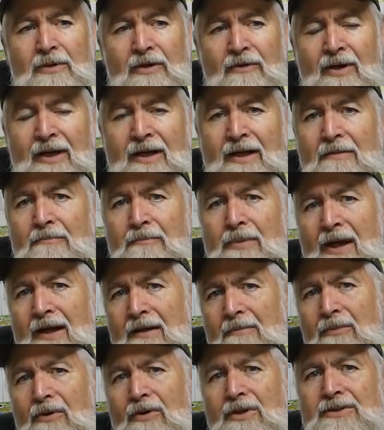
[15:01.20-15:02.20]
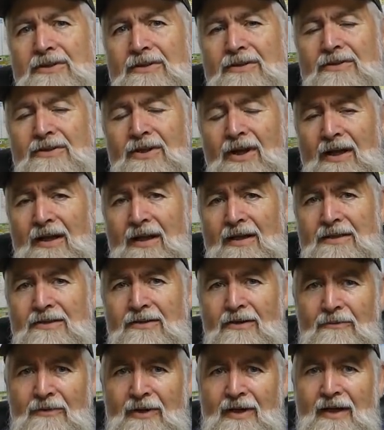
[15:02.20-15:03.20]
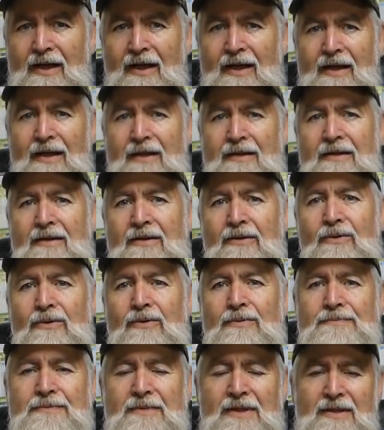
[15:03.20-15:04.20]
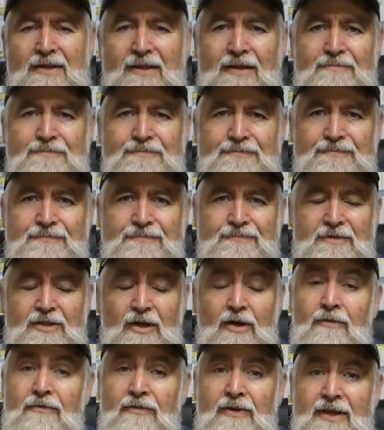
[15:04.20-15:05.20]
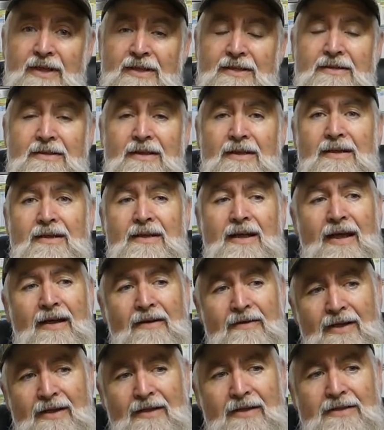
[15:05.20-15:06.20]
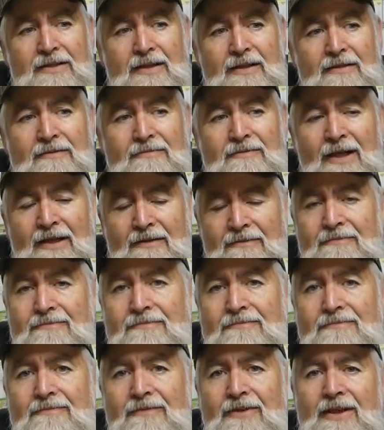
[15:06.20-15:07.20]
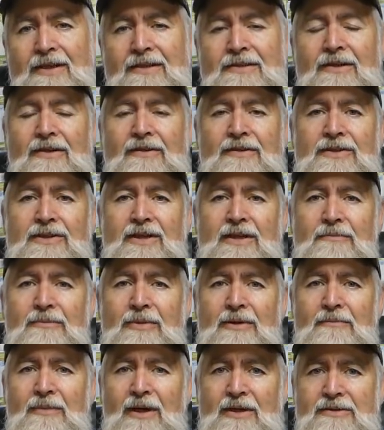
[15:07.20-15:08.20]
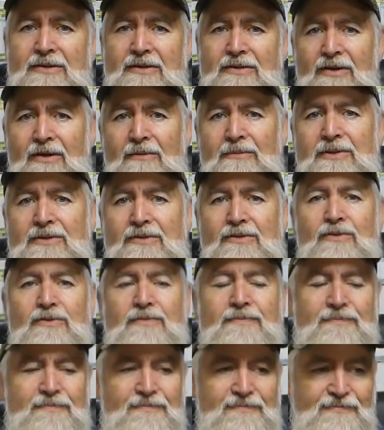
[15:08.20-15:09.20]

will be ready and packed by Tuesday lunchtime, ready to head out the door. And it often is. Now and then the shit, things turn to shit, but most of the time it's good.